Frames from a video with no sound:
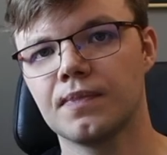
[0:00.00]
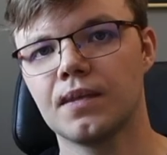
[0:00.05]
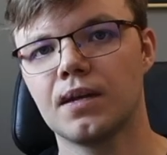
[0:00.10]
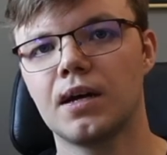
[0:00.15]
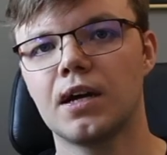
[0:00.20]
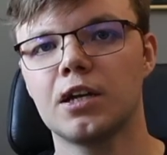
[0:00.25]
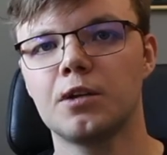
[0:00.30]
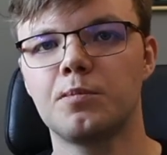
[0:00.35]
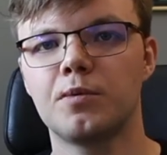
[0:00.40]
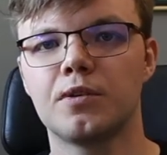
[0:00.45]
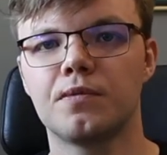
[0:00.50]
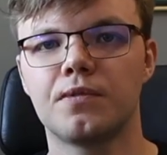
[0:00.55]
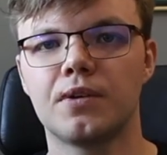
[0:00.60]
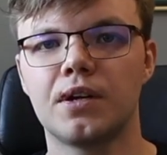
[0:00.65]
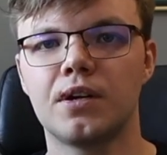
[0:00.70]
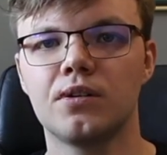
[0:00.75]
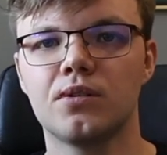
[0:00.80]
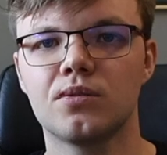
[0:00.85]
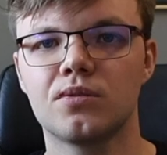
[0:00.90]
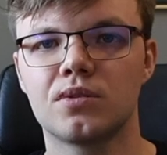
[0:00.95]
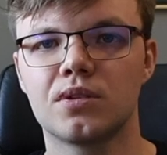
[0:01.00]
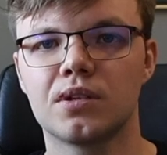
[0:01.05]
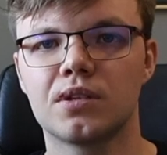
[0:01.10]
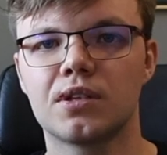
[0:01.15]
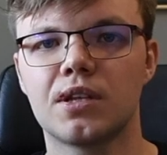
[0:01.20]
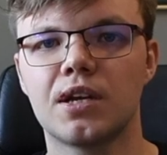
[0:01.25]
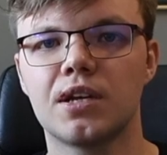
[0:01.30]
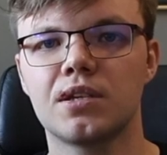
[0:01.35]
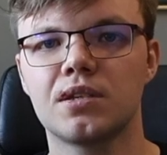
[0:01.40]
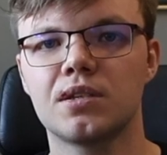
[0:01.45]
I prefer
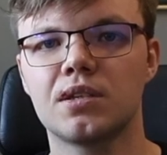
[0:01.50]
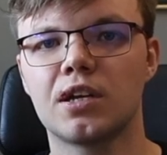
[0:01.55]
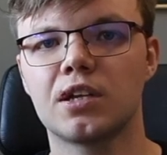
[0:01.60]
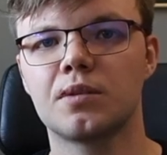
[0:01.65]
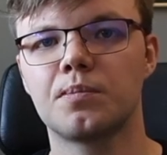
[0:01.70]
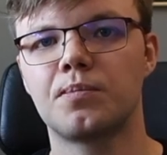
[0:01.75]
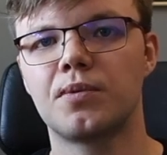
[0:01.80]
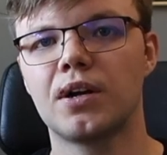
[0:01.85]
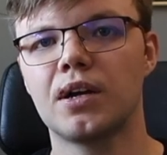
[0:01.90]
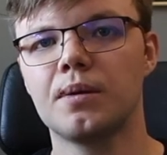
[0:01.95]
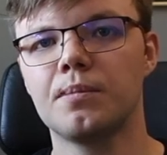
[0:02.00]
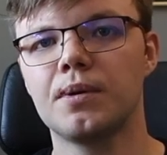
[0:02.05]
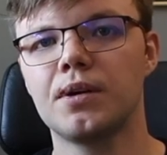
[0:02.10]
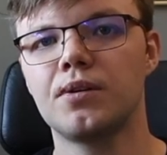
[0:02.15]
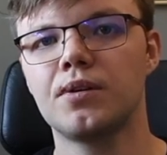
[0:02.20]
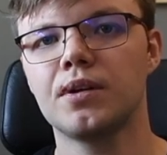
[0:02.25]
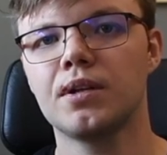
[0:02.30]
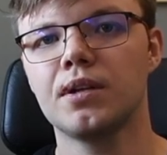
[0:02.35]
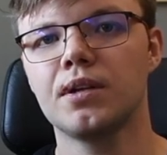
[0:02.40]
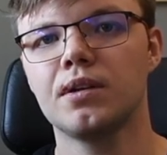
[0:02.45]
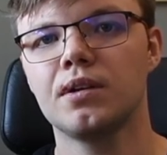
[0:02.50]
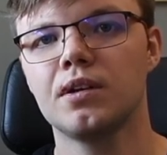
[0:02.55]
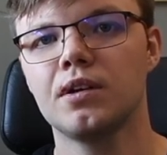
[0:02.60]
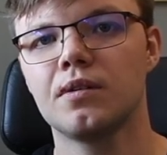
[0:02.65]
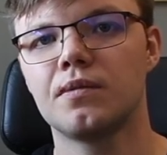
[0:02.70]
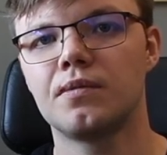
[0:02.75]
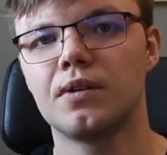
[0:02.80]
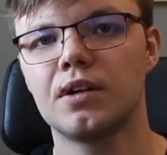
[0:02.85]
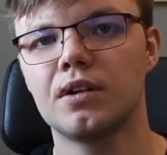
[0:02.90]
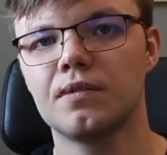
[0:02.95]
using tests that primarily
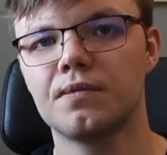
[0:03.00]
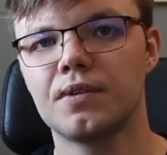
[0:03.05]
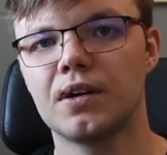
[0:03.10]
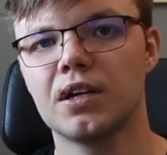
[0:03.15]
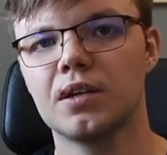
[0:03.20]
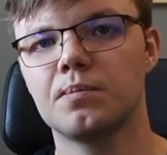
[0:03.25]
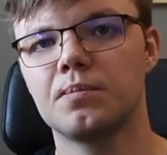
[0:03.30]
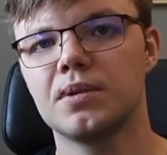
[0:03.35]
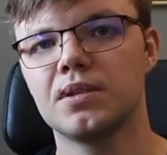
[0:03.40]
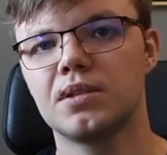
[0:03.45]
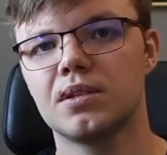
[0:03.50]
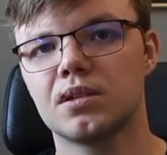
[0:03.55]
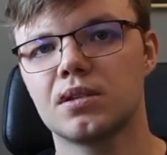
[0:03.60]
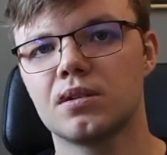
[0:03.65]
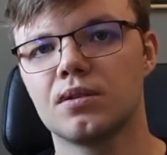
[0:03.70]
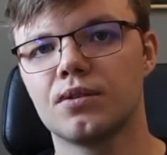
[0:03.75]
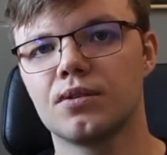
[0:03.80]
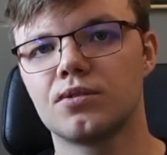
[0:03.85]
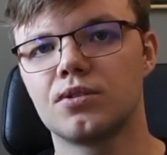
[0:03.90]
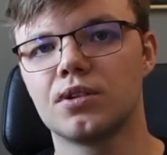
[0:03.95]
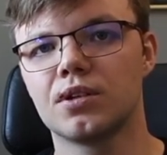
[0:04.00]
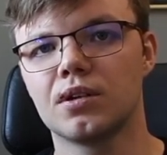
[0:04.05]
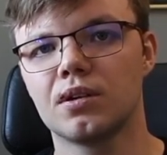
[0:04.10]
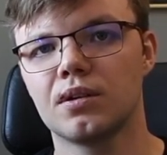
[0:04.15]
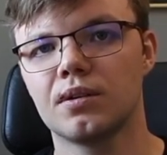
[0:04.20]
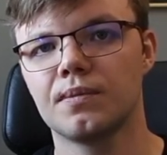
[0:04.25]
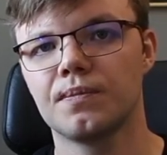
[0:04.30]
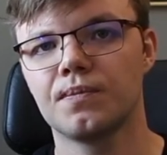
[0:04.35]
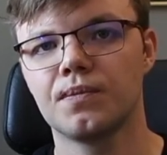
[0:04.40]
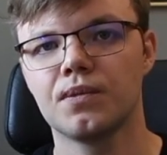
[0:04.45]
verify business logic.